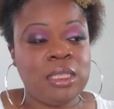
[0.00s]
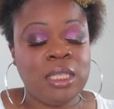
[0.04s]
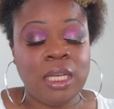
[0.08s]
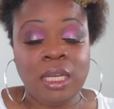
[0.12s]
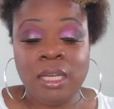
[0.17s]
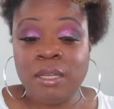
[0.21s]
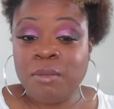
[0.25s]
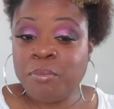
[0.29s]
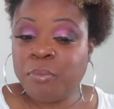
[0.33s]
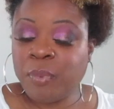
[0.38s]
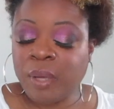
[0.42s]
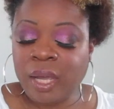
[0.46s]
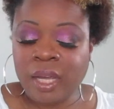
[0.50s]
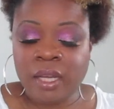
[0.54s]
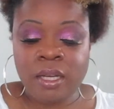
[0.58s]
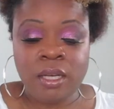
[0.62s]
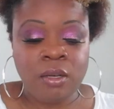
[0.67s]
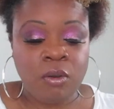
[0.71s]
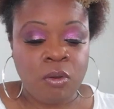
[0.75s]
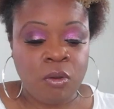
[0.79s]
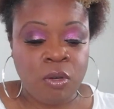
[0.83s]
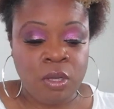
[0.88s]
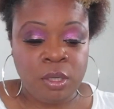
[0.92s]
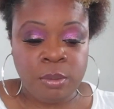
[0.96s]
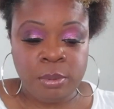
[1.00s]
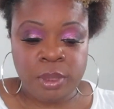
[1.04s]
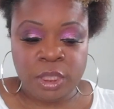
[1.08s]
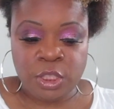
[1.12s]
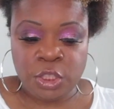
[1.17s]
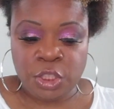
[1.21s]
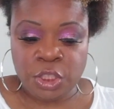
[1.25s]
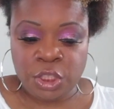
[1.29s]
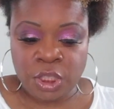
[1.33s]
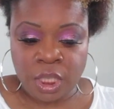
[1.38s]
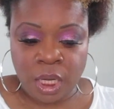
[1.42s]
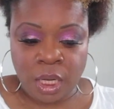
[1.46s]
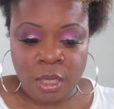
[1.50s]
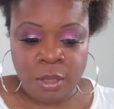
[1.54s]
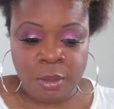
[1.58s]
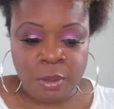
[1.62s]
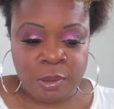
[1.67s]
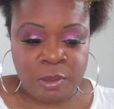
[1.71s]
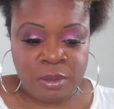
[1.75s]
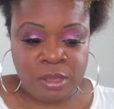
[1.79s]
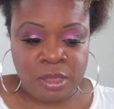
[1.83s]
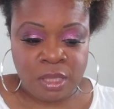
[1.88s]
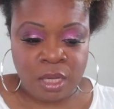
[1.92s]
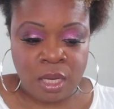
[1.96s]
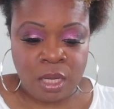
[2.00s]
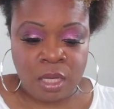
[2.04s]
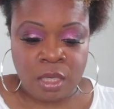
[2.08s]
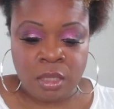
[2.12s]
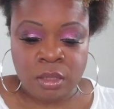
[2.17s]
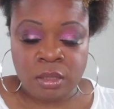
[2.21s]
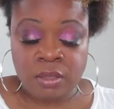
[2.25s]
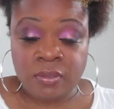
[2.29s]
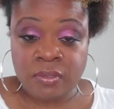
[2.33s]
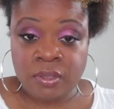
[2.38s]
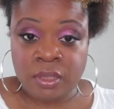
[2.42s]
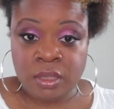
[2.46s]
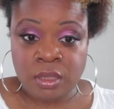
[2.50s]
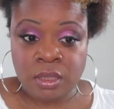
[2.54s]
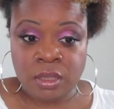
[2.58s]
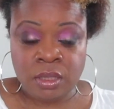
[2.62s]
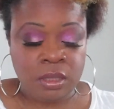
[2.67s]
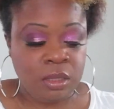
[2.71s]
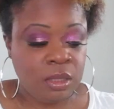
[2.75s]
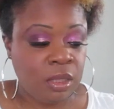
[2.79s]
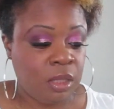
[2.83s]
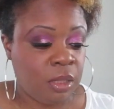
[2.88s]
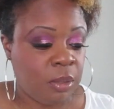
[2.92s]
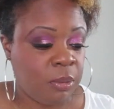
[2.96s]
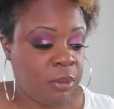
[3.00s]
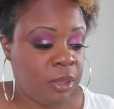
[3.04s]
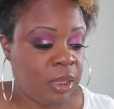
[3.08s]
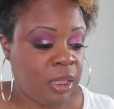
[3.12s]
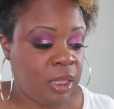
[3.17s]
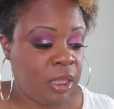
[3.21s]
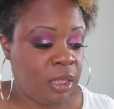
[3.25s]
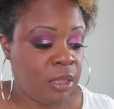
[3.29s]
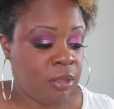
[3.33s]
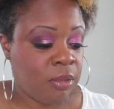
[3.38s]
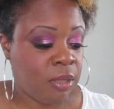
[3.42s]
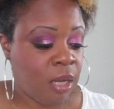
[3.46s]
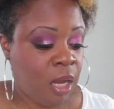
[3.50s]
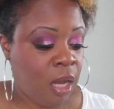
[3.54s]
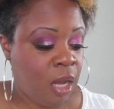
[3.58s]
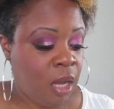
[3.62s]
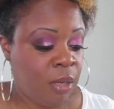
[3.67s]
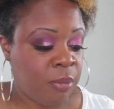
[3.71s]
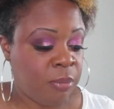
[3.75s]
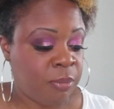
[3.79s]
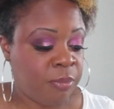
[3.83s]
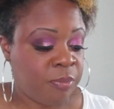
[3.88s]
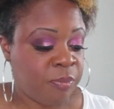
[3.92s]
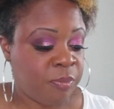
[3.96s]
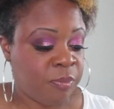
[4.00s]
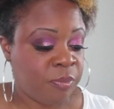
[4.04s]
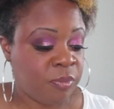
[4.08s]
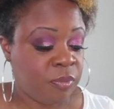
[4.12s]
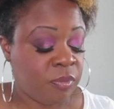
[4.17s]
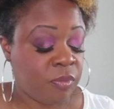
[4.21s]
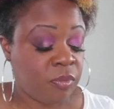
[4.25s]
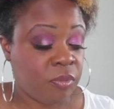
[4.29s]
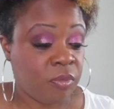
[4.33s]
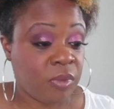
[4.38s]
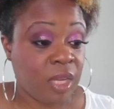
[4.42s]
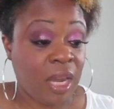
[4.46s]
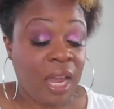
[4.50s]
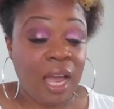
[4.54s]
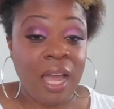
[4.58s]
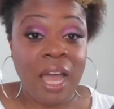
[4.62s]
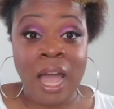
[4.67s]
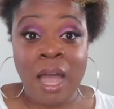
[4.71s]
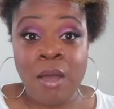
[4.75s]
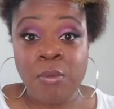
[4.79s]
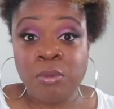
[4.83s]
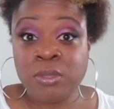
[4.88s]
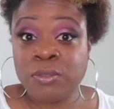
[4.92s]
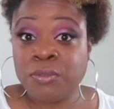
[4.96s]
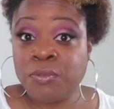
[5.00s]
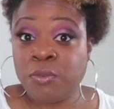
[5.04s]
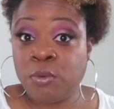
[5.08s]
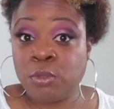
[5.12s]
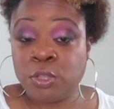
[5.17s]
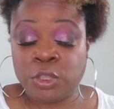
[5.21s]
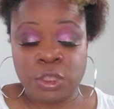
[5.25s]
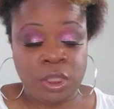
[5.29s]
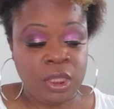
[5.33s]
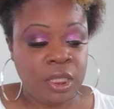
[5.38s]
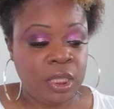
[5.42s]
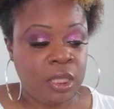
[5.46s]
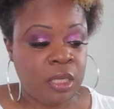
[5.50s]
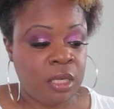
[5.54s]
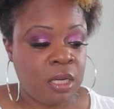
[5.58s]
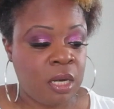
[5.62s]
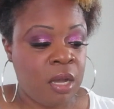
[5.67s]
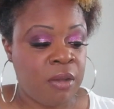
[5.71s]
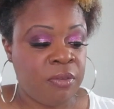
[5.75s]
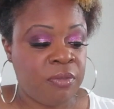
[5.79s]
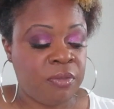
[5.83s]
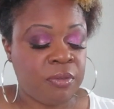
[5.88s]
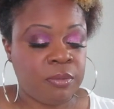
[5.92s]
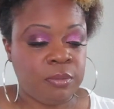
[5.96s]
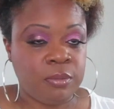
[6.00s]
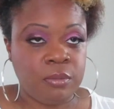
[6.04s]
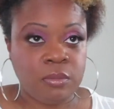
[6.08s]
and Becca ought to be ashamed of themselves for discontinuing it. Um, I was fortunate enough,